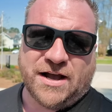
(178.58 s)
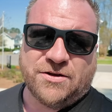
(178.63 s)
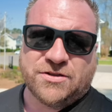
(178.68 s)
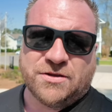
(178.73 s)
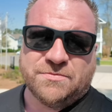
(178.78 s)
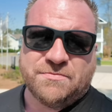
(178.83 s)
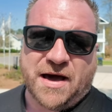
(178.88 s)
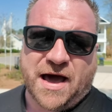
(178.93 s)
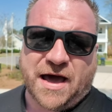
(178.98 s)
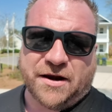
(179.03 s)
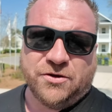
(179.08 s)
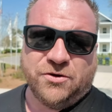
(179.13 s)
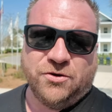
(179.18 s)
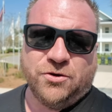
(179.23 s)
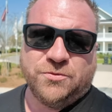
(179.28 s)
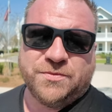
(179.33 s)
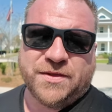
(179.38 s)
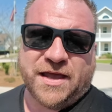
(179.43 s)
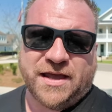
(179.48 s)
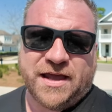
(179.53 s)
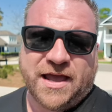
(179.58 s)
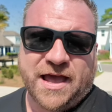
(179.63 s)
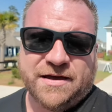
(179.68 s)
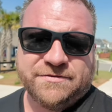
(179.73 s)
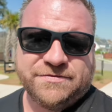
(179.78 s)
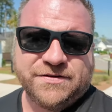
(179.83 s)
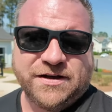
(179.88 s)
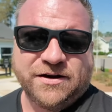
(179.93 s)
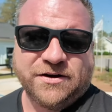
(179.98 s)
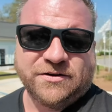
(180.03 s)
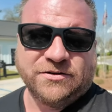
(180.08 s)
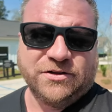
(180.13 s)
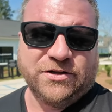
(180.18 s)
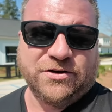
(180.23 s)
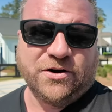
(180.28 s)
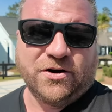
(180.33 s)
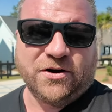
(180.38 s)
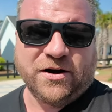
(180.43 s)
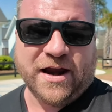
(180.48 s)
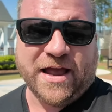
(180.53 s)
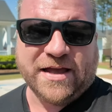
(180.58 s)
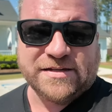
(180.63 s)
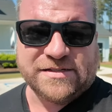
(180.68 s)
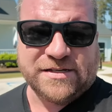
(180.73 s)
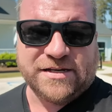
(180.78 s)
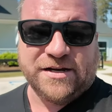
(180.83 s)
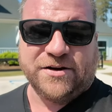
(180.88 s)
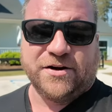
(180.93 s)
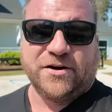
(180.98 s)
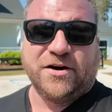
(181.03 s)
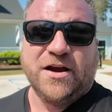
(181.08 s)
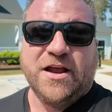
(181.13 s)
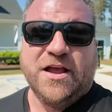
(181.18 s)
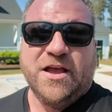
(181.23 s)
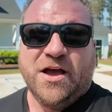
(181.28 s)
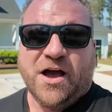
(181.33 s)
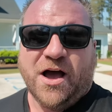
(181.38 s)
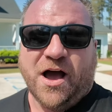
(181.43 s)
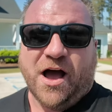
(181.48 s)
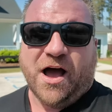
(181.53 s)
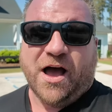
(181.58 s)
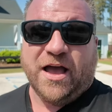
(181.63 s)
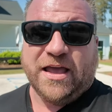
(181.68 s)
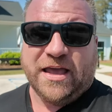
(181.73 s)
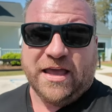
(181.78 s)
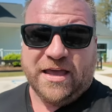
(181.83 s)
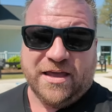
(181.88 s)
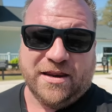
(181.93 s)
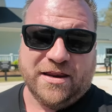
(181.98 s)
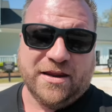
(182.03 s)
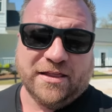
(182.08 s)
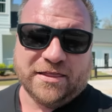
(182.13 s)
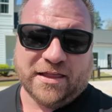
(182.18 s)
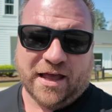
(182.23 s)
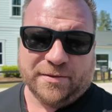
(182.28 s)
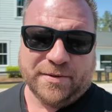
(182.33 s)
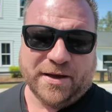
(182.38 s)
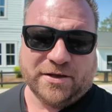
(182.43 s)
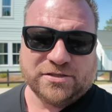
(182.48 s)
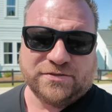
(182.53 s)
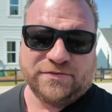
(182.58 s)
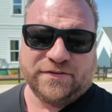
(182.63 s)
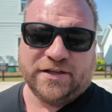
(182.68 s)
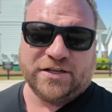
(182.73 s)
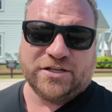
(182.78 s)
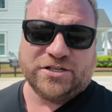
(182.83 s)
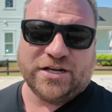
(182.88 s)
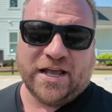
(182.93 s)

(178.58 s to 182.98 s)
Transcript: out the model home they have here, Lennar has here uh, in Limehouse Village.